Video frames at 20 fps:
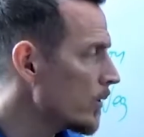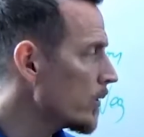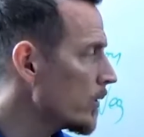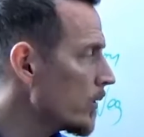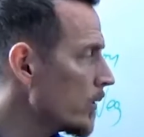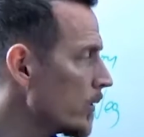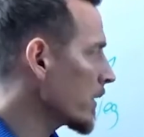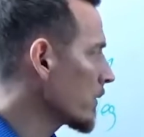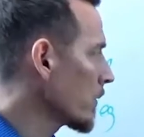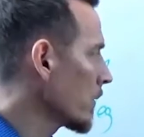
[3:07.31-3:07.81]
The
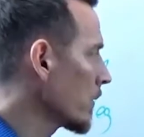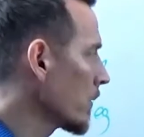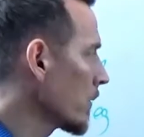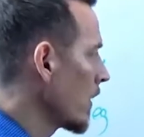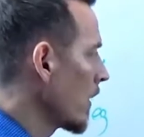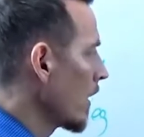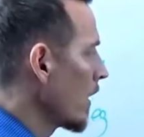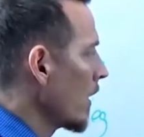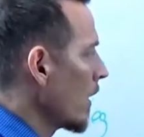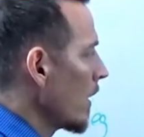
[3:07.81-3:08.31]
muscles,
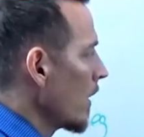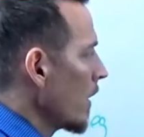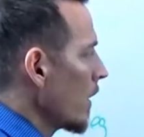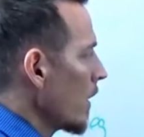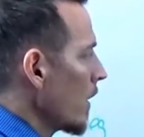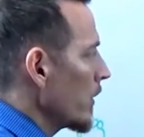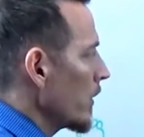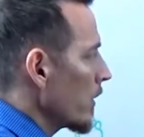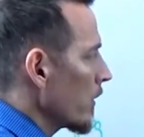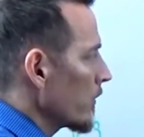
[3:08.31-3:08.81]

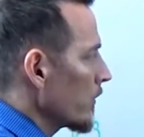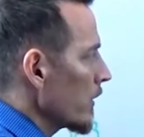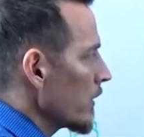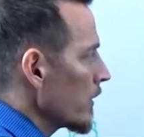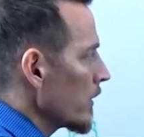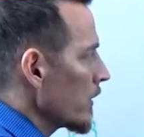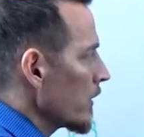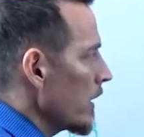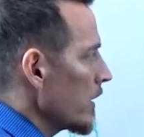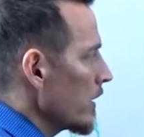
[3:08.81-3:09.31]
when they're
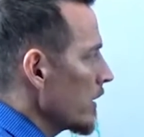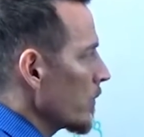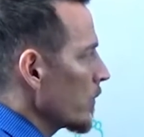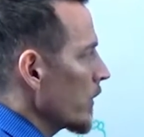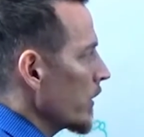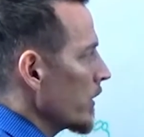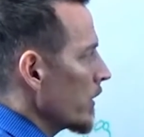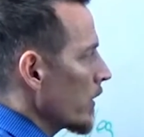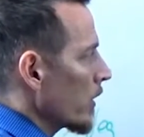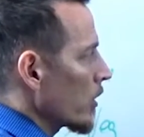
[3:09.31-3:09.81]
fatigued and
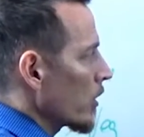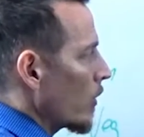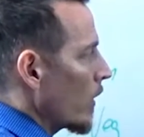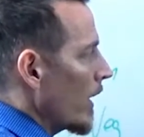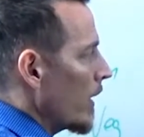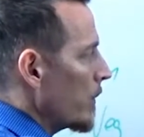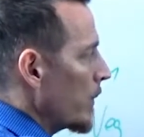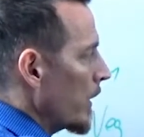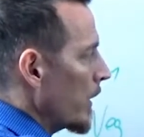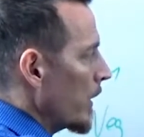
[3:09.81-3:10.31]
when they're
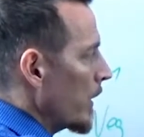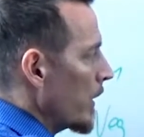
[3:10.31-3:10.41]
cramping,